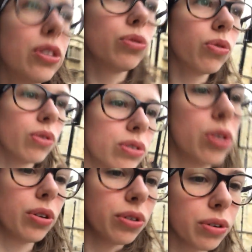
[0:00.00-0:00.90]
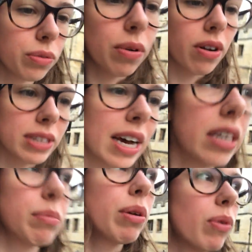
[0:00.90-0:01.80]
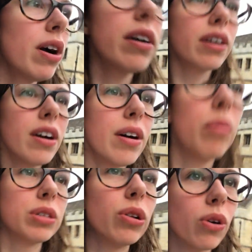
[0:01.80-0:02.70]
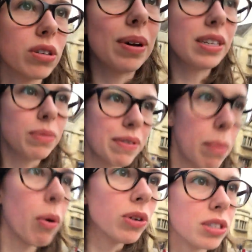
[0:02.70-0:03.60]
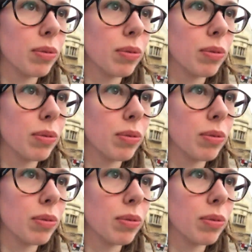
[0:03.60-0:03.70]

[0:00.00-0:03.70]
the door to where I was handing my work was locked, so I had to wait for the porter